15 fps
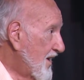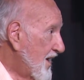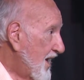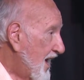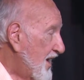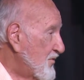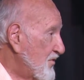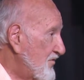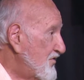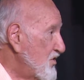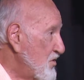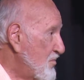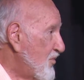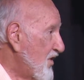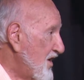And if
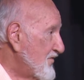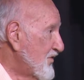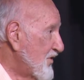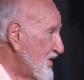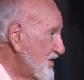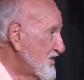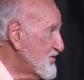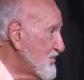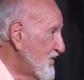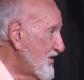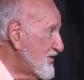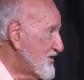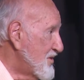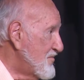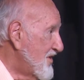you pray for His
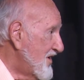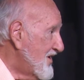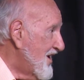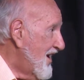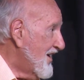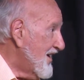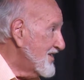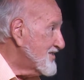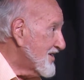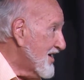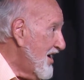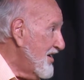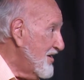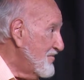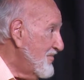will to be done, it's
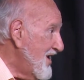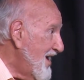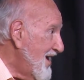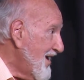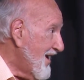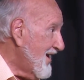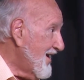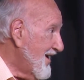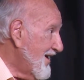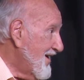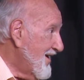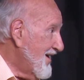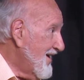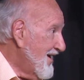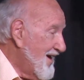going to be.
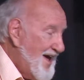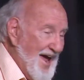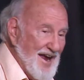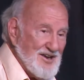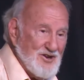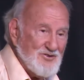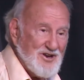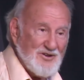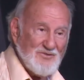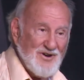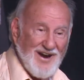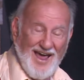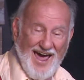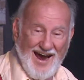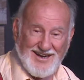and you can
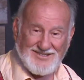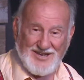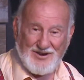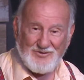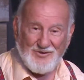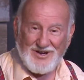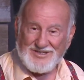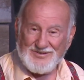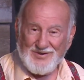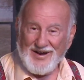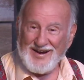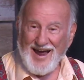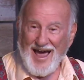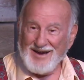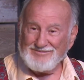relax and watch what
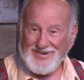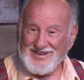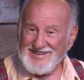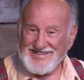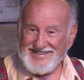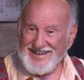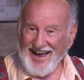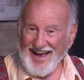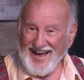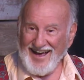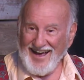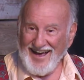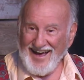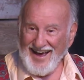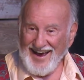happens.
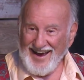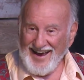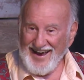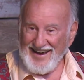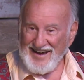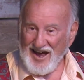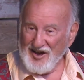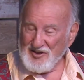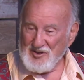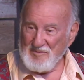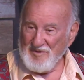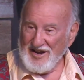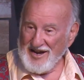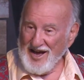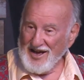Now, you
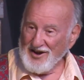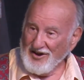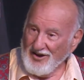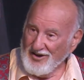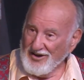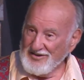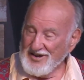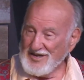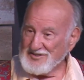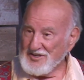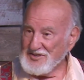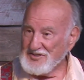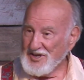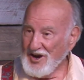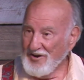may not
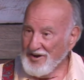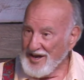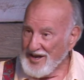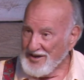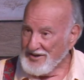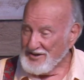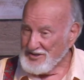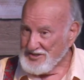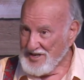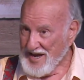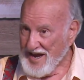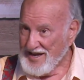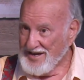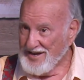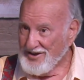necessarily
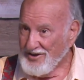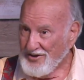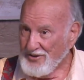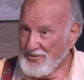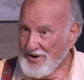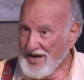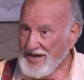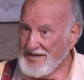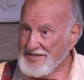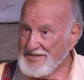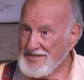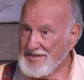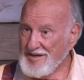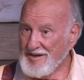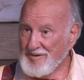understand it
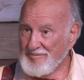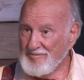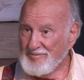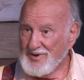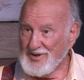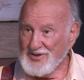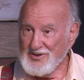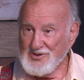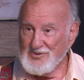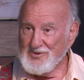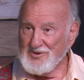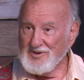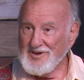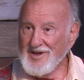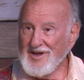always, but you
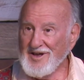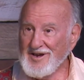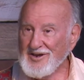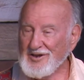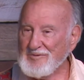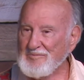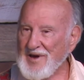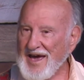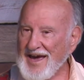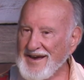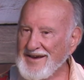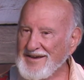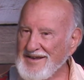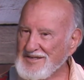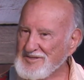will look
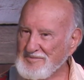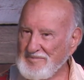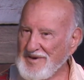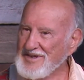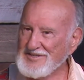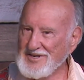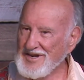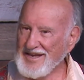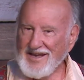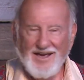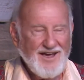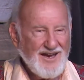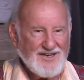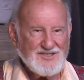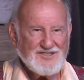back especially
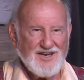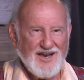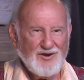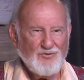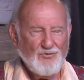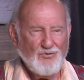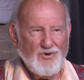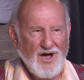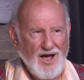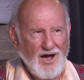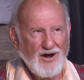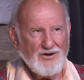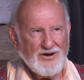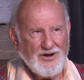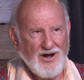and say,
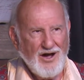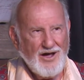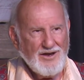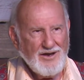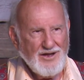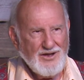wow, God,